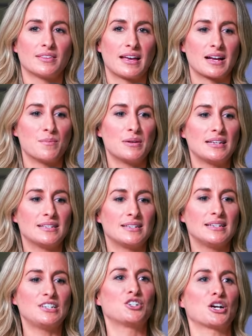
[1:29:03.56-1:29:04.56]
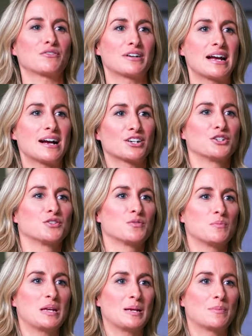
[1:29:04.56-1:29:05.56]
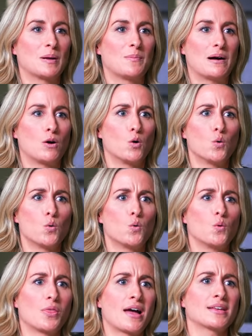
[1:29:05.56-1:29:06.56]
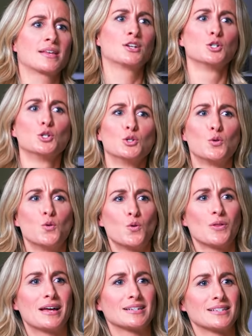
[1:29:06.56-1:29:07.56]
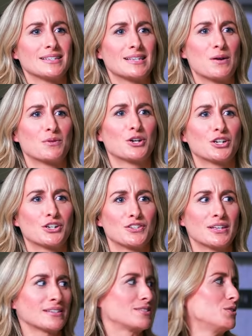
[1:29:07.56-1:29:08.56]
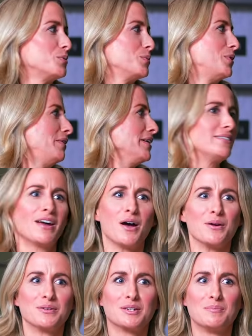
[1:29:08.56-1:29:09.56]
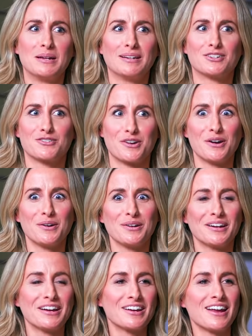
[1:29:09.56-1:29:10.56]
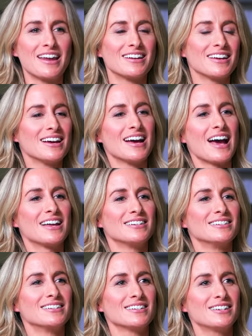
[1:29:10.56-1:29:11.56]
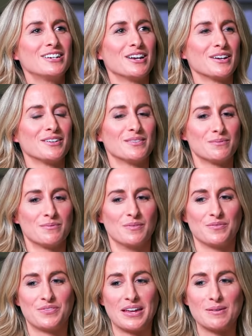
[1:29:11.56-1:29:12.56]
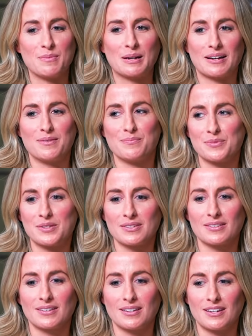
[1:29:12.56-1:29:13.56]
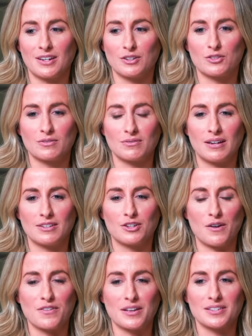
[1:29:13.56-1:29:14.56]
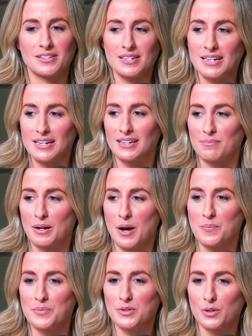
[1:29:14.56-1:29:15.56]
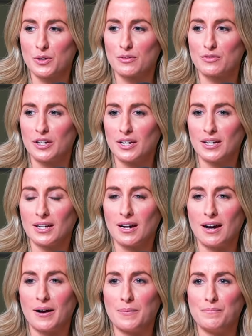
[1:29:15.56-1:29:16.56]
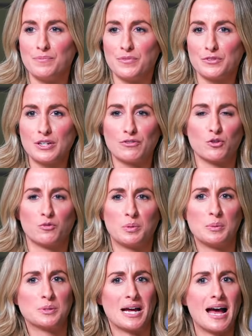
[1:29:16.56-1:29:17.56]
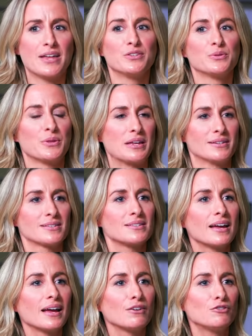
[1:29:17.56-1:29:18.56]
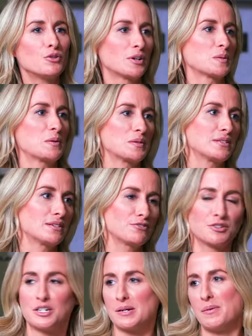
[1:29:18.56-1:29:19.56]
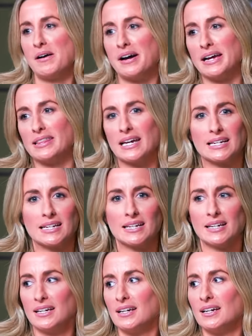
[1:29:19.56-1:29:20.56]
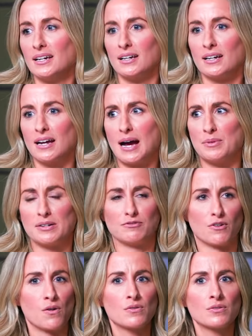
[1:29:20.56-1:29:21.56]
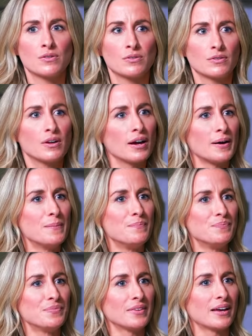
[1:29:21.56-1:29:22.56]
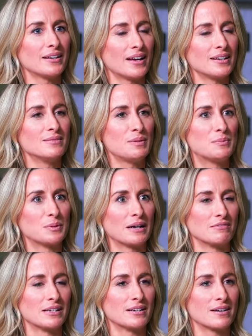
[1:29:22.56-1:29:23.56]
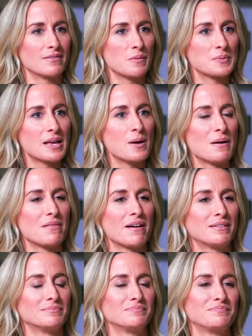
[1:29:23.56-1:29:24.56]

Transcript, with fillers: there can be these knee-jerk reactions from people about oh that oh that doesn't sound good because that's not what I know to be true and and and you know then it becomes you know diversity it becomes sort of um, difficult for people to handle then doesn't it if your experience is different to mine then am i wrong um, and and people get really kind of upset about that